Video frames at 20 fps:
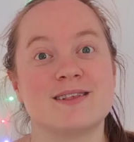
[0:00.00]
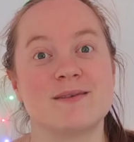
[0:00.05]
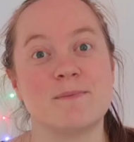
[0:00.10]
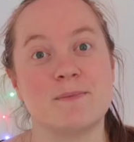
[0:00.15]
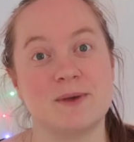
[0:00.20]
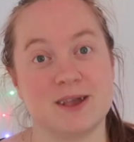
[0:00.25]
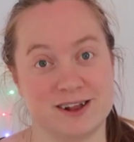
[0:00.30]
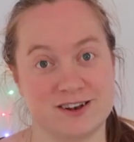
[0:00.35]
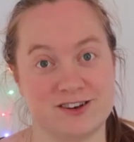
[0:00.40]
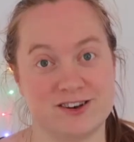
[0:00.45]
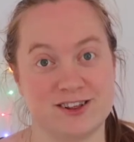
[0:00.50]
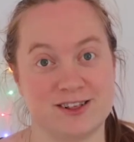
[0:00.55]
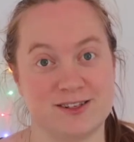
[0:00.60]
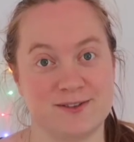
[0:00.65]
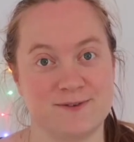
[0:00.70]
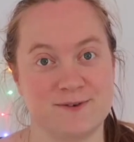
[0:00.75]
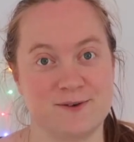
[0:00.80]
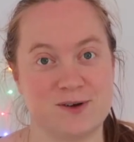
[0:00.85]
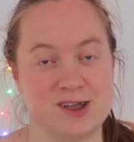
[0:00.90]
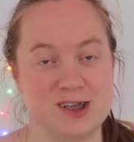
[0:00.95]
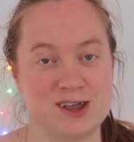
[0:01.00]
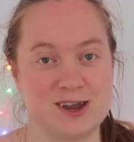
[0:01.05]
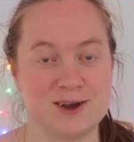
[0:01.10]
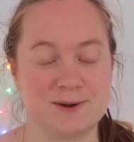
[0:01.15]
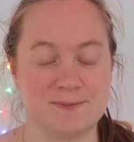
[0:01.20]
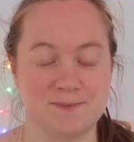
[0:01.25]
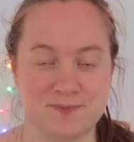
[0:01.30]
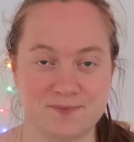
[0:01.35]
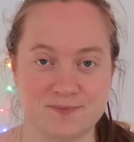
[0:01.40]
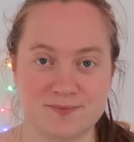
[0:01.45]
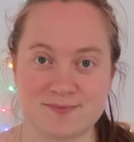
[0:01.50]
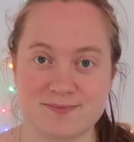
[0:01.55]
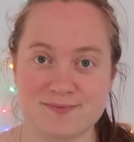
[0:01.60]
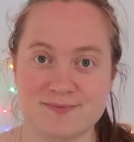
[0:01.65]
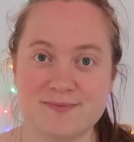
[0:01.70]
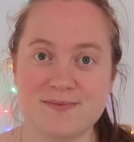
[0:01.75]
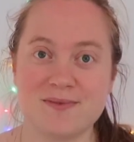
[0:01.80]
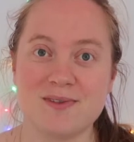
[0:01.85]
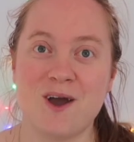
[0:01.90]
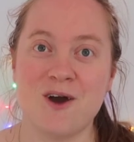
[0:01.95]
some pictures for you
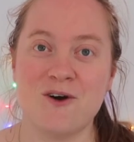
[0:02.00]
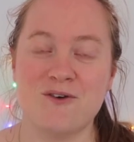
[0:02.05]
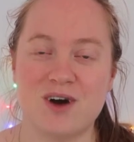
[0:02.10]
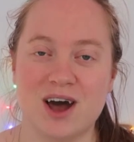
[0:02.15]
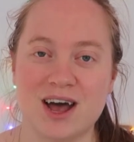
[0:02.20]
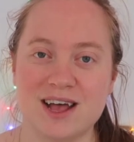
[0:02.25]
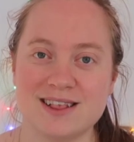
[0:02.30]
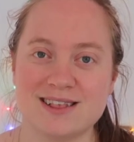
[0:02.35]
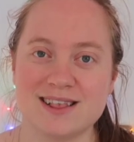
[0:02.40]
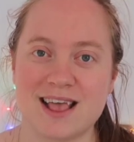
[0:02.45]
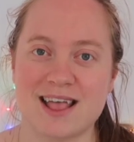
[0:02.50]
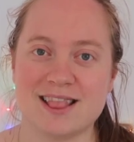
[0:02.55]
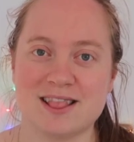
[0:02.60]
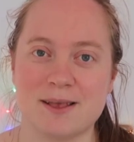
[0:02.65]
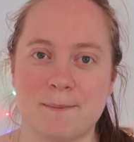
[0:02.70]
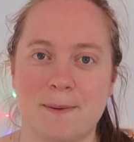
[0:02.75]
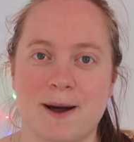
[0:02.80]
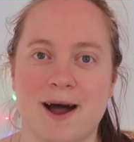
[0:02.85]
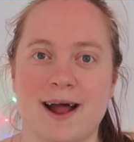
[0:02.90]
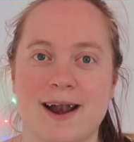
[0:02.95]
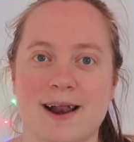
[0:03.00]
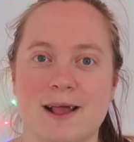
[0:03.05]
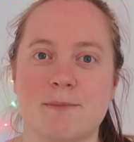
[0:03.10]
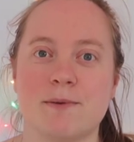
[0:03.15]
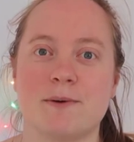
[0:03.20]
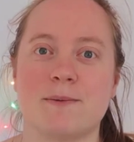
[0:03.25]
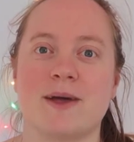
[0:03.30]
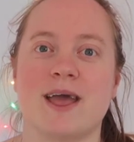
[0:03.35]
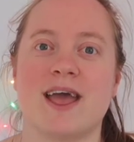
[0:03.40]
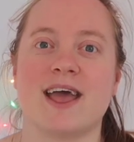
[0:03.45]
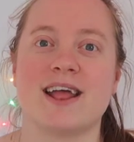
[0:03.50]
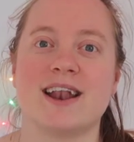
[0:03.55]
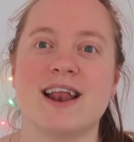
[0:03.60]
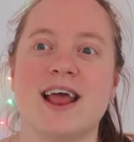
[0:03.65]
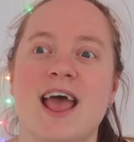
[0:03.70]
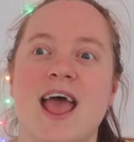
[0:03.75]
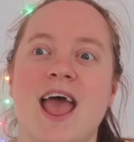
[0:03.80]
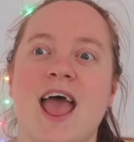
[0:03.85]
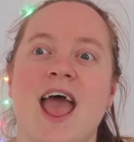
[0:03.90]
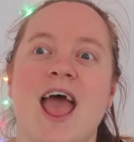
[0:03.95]
of us at the party but we had
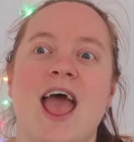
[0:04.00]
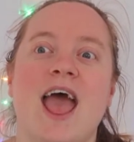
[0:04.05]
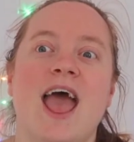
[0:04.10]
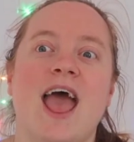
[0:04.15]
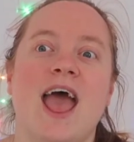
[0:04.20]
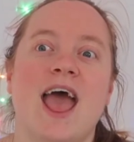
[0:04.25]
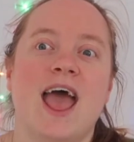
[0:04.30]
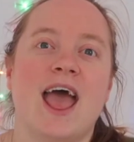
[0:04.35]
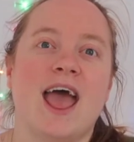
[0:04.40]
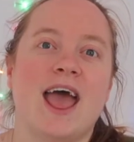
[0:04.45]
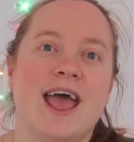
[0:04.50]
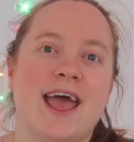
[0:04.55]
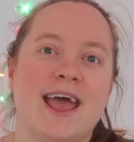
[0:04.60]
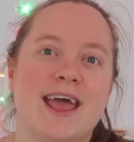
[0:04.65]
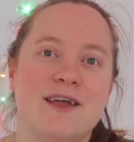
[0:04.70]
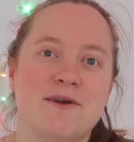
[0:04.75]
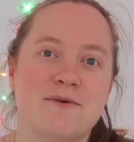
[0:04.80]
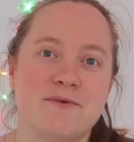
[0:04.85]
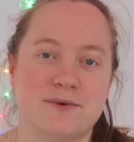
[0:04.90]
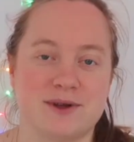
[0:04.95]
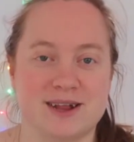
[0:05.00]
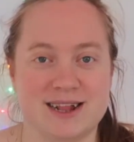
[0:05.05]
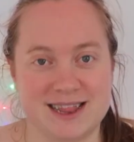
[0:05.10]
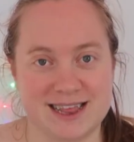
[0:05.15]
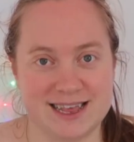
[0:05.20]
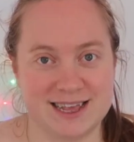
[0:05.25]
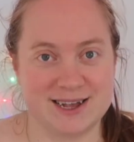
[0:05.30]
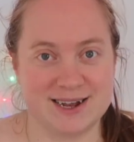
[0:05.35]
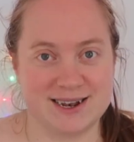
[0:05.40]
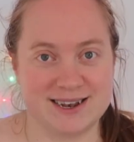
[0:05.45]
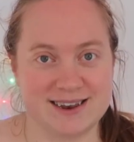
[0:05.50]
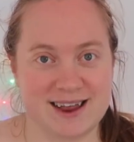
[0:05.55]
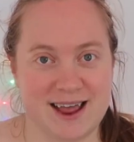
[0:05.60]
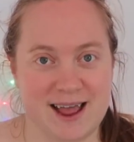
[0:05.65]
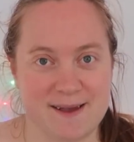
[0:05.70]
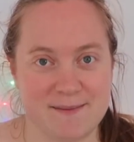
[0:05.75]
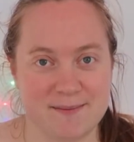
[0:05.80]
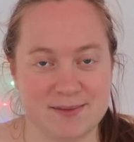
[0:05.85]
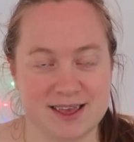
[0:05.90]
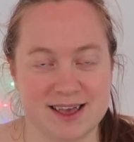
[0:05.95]
a really good
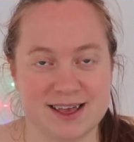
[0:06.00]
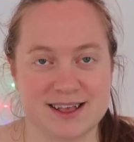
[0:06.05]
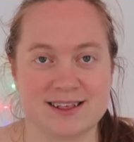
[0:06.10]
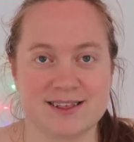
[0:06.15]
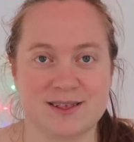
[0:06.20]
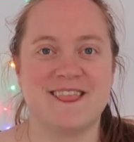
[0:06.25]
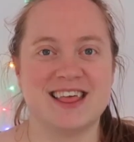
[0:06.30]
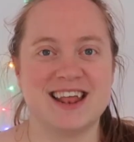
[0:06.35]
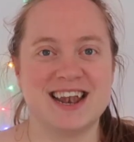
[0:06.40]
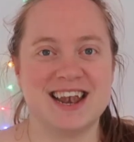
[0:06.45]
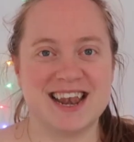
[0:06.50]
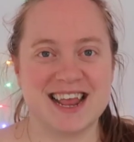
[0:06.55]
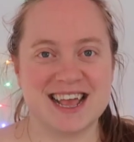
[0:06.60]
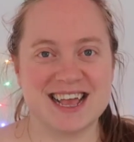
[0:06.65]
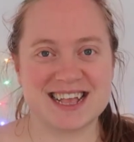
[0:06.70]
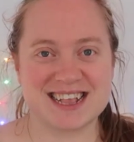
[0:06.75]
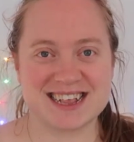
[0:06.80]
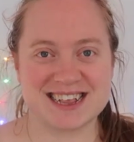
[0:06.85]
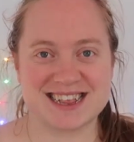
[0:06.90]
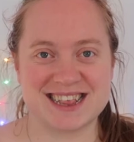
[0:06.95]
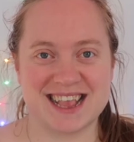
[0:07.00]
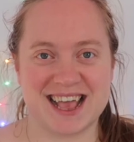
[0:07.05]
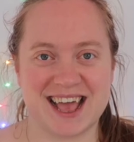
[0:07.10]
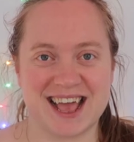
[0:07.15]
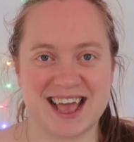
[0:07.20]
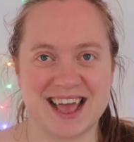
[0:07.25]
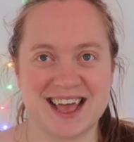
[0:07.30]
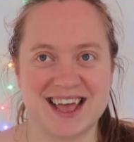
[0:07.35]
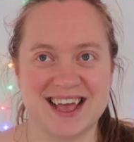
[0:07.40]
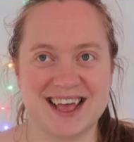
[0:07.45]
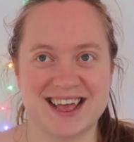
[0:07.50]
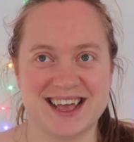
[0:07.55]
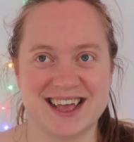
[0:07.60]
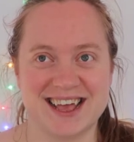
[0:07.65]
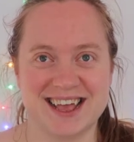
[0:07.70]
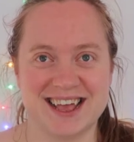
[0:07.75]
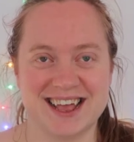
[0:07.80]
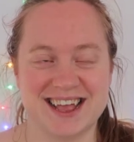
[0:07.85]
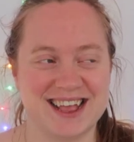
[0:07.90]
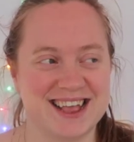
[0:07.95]
time there. The next day,
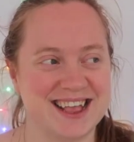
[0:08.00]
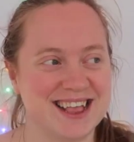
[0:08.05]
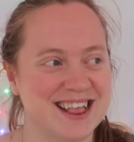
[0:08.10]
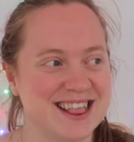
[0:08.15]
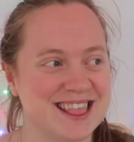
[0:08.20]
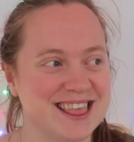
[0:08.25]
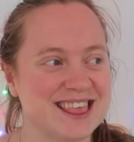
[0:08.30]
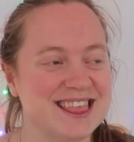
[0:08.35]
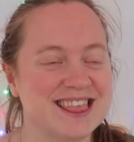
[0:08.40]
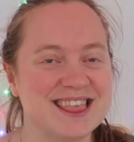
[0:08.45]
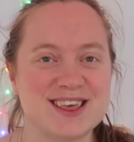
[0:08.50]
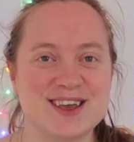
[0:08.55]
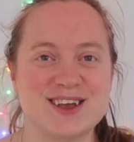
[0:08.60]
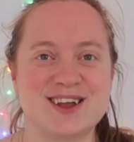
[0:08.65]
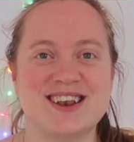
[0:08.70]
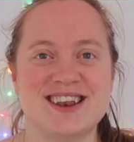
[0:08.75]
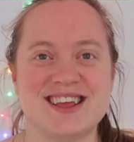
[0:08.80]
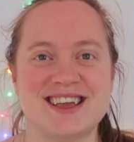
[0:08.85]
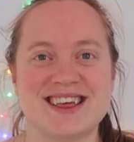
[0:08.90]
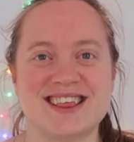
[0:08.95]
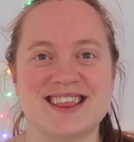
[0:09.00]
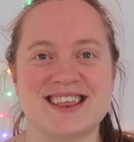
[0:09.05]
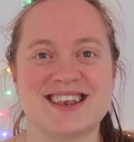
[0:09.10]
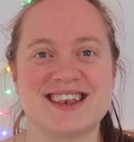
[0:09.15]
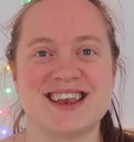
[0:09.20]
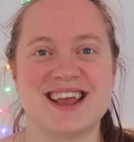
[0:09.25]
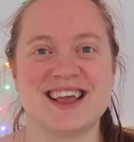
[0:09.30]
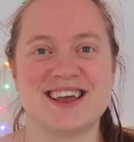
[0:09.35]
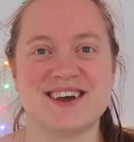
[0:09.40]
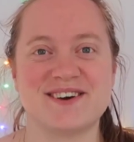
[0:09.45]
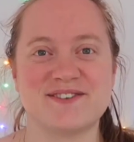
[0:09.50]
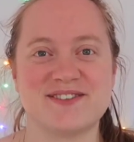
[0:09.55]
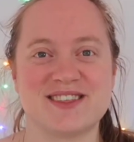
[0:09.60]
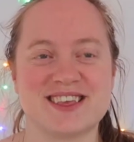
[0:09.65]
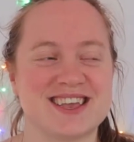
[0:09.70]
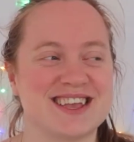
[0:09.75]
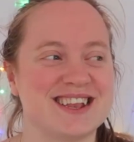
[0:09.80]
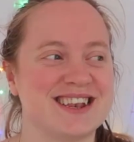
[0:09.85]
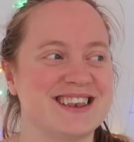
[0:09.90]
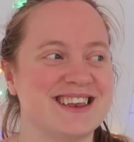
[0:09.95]
the 30th day of
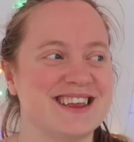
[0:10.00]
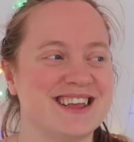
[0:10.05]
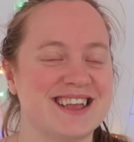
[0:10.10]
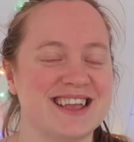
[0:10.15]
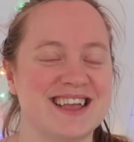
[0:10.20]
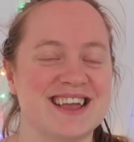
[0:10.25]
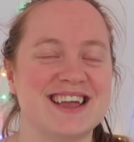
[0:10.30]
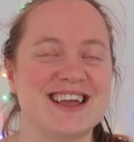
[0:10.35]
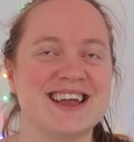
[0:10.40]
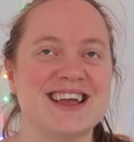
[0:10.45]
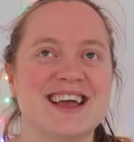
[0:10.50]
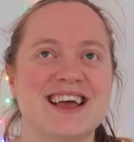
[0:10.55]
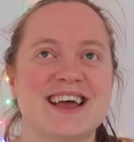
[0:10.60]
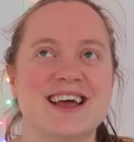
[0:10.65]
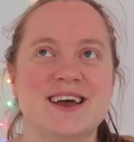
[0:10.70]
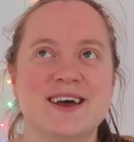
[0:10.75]
the Contiki,